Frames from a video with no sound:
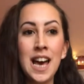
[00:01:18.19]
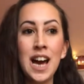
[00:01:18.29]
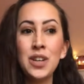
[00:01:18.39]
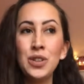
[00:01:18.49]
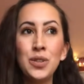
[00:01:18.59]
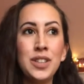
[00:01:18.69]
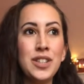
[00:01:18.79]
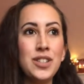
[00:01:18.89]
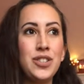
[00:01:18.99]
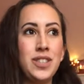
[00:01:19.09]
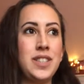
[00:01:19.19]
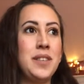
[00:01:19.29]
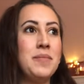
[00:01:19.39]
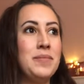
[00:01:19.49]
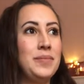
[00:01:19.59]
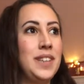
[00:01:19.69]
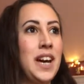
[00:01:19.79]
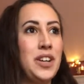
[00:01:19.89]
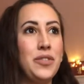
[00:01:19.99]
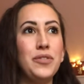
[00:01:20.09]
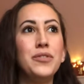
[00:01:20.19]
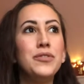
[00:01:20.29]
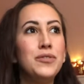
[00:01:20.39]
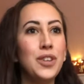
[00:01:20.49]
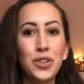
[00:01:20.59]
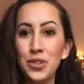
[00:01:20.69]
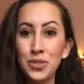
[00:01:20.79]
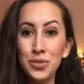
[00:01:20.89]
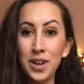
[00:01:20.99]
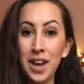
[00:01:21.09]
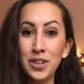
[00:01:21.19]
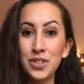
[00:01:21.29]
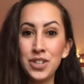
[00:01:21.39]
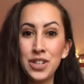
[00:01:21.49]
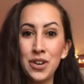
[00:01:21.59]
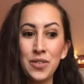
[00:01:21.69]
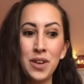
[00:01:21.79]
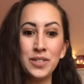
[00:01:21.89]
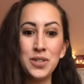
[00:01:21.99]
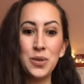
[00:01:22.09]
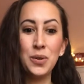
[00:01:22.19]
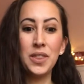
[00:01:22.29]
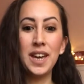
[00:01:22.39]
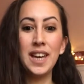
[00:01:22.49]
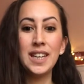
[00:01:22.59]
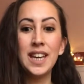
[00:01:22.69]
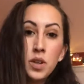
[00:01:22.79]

I don't know, there is just some kind of new energy around this whole thing.